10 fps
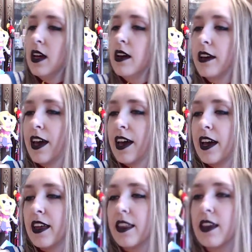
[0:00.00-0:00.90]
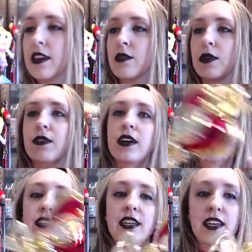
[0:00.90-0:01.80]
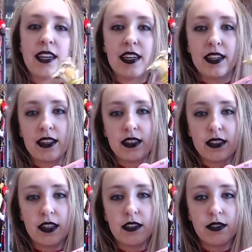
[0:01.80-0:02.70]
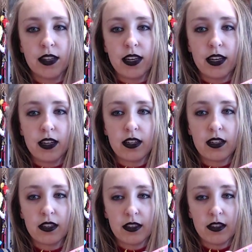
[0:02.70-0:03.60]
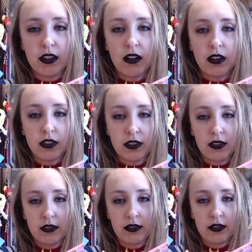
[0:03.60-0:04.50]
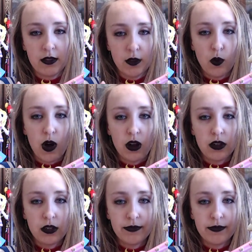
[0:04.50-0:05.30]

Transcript: Okay, and then we've got this lovely large wand.